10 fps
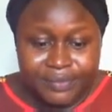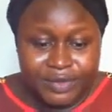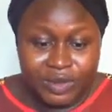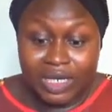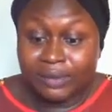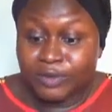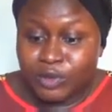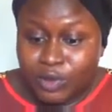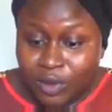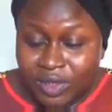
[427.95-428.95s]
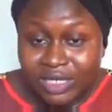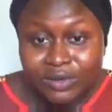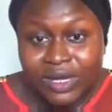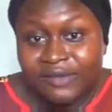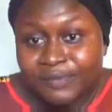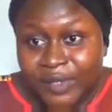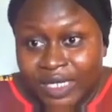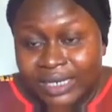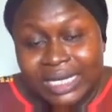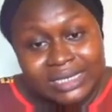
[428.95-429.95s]
so that I'm sure that you have
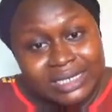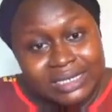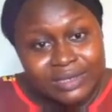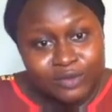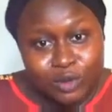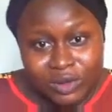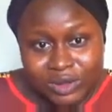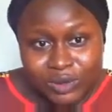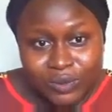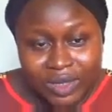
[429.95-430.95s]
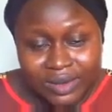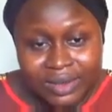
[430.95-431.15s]
been attentive all this while.